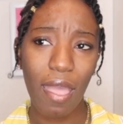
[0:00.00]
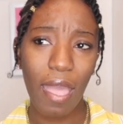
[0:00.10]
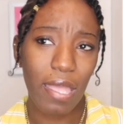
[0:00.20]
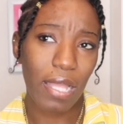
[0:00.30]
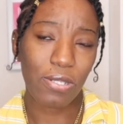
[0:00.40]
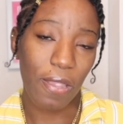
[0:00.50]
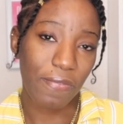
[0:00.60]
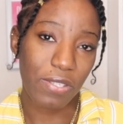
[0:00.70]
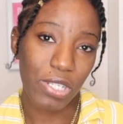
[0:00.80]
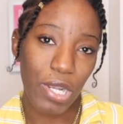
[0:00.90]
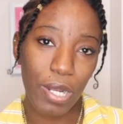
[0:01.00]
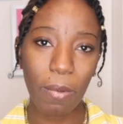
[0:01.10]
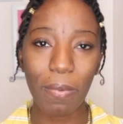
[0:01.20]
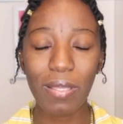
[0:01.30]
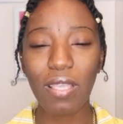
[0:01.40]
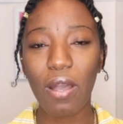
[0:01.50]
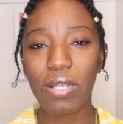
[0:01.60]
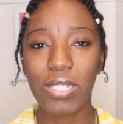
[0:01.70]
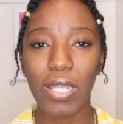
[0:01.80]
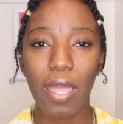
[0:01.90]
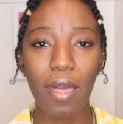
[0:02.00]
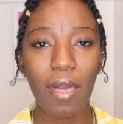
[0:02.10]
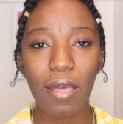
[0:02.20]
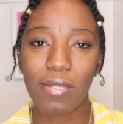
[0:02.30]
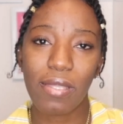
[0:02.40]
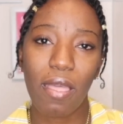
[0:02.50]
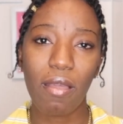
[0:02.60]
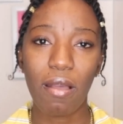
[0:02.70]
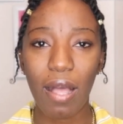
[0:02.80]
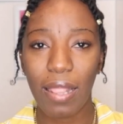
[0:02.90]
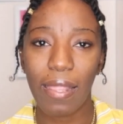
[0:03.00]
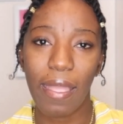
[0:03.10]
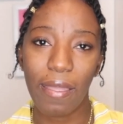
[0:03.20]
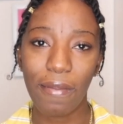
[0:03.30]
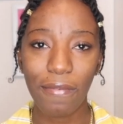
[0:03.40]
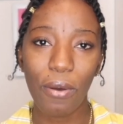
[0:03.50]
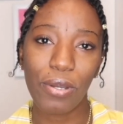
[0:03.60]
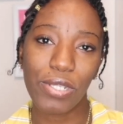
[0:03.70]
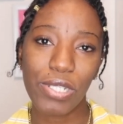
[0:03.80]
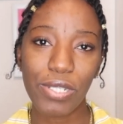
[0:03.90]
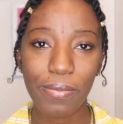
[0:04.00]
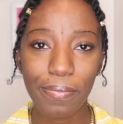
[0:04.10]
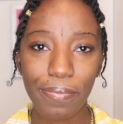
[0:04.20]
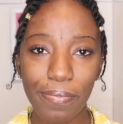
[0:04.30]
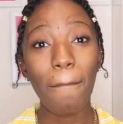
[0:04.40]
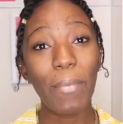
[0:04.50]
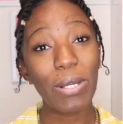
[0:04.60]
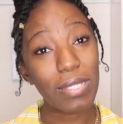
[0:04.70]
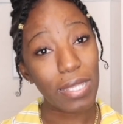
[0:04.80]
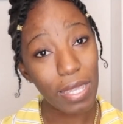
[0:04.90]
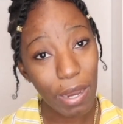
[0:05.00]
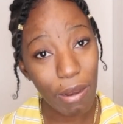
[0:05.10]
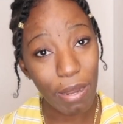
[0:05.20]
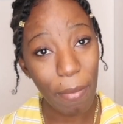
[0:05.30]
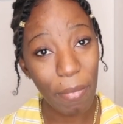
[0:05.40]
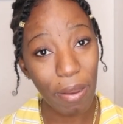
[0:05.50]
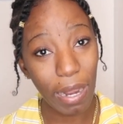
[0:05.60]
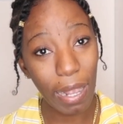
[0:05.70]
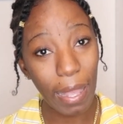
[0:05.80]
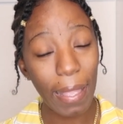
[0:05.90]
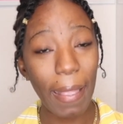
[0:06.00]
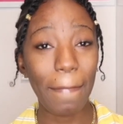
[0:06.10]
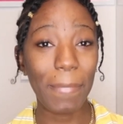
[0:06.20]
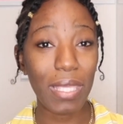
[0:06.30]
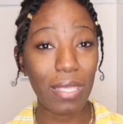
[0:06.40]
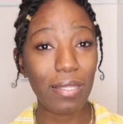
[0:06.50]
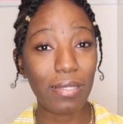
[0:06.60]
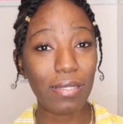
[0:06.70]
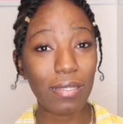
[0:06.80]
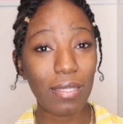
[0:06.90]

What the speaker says: And you try to cheer them up and say, hush, yeah, I saw you go, alive, hush. But here in America, it means